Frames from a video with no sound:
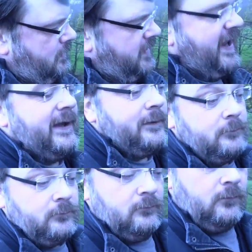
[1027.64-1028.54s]
Yeah,
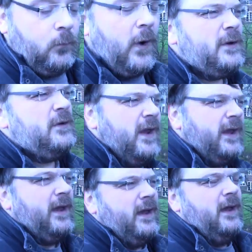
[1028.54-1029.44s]
one
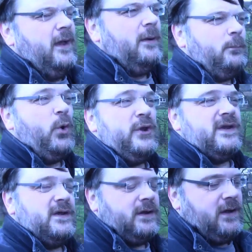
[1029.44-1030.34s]
point
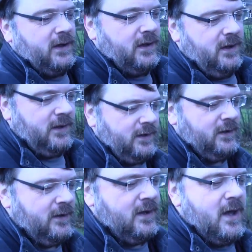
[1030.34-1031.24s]
that
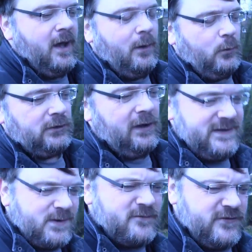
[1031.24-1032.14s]
I would like
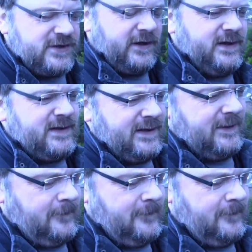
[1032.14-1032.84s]
to emphasise,